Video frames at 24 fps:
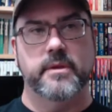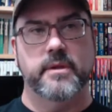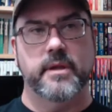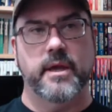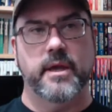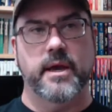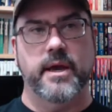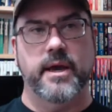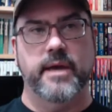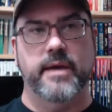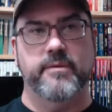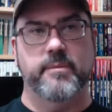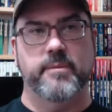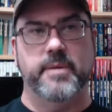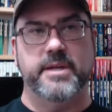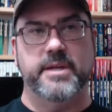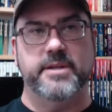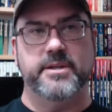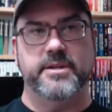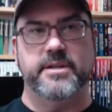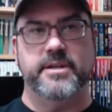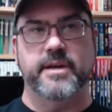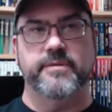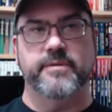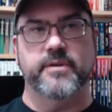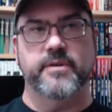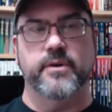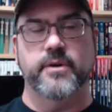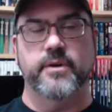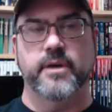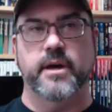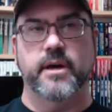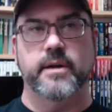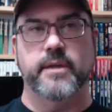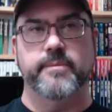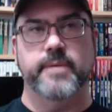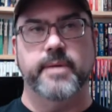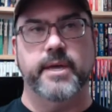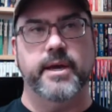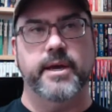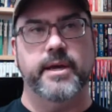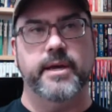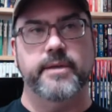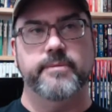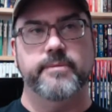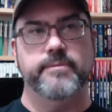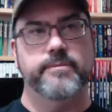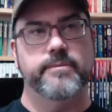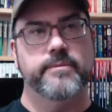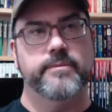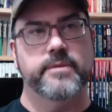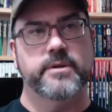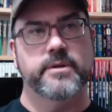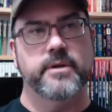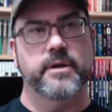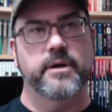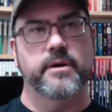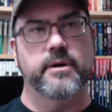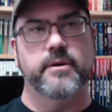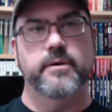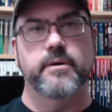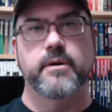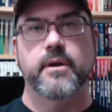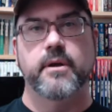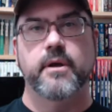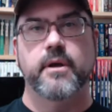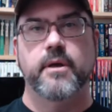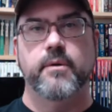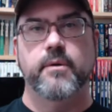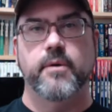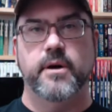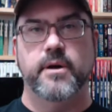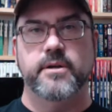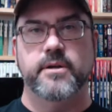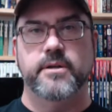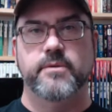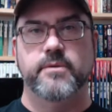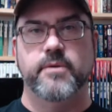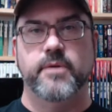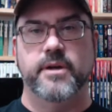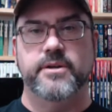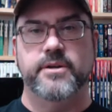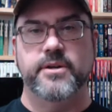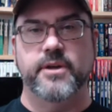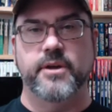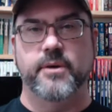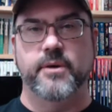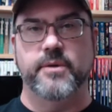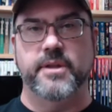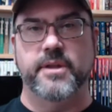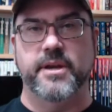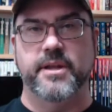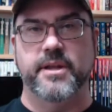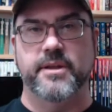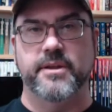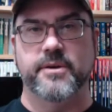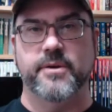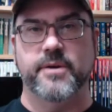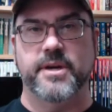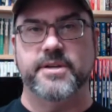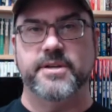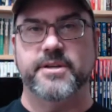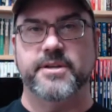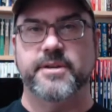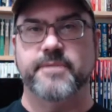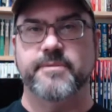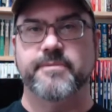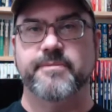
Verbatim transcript: Yeah, I have a bunch of stuff going on in my head. So why don't you go with another question?